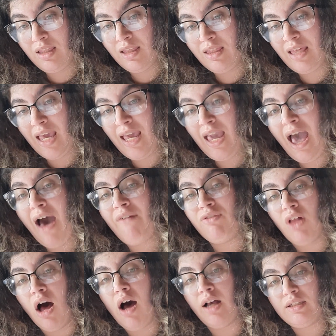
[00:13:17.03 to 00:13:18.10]
they have
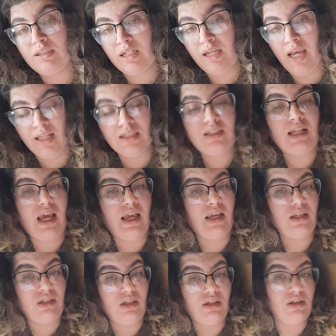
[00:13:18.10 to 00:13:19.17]
laws against
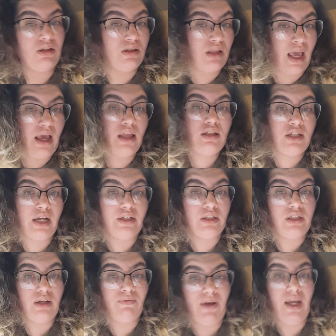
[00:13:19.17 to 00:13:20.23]

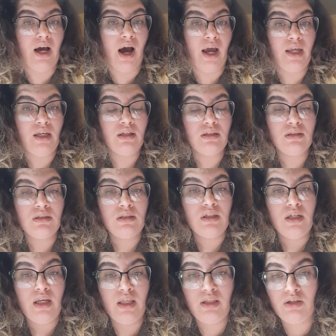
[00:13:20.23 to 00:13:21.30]
generative AI.
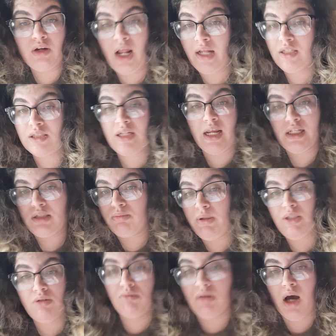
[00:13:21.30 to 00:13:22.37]
In the United States,
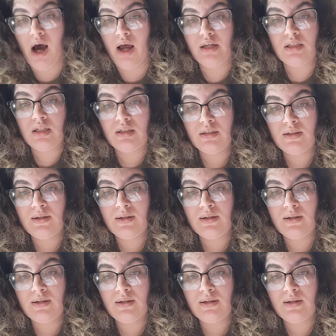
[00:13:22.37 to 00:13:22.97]
we do not.